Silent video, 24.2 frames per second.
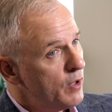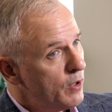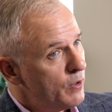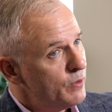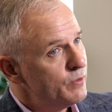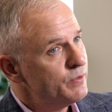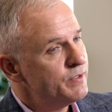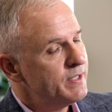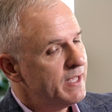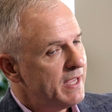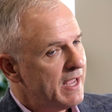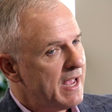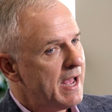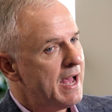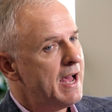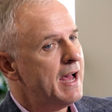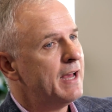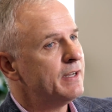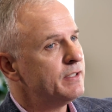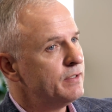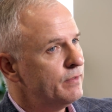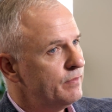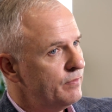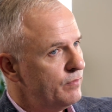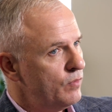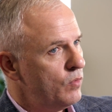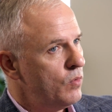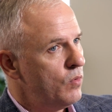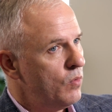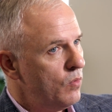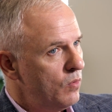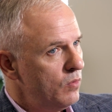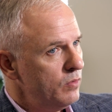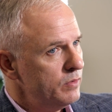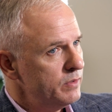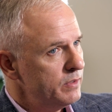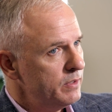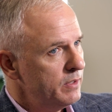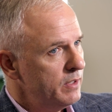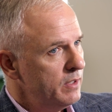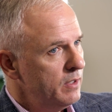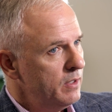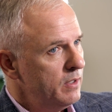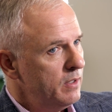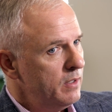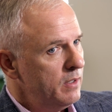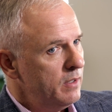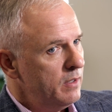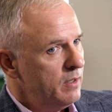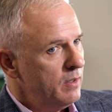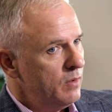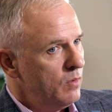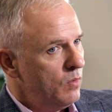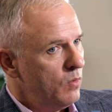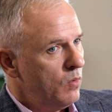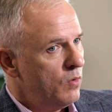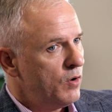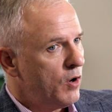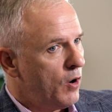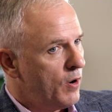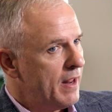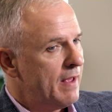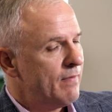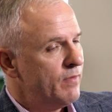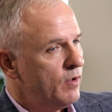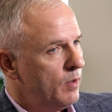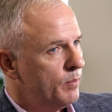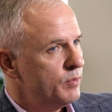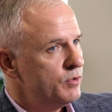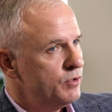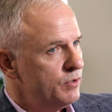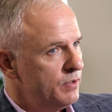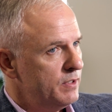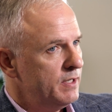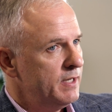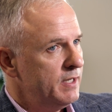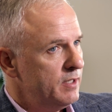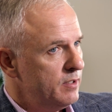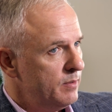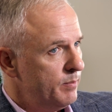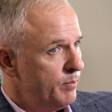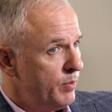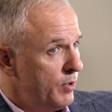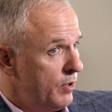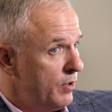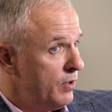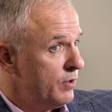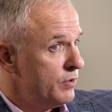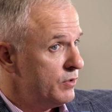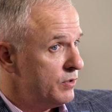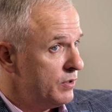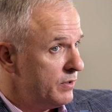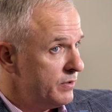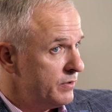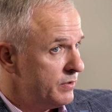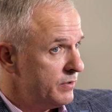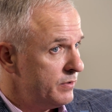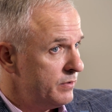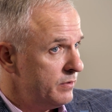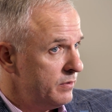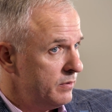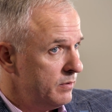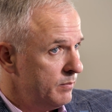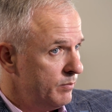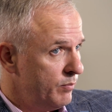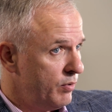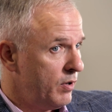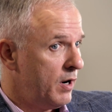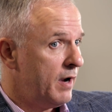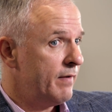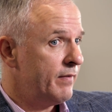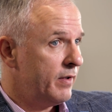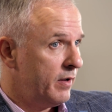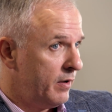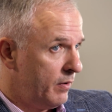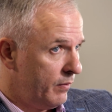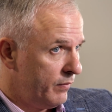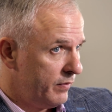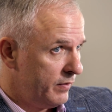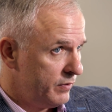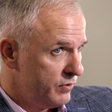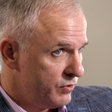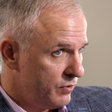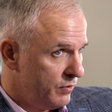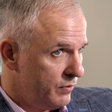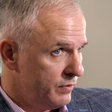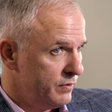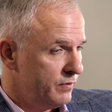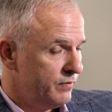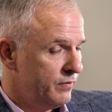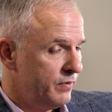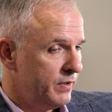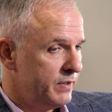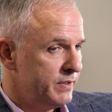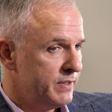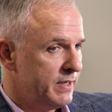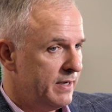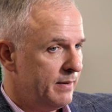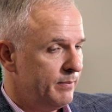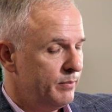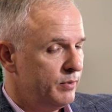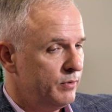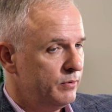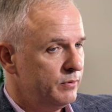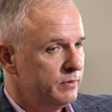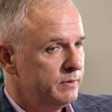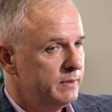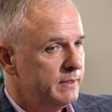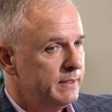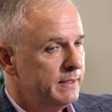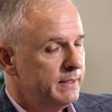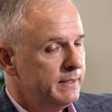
those that can't afford or don't have the opportunity to purchase private health insurance, for example.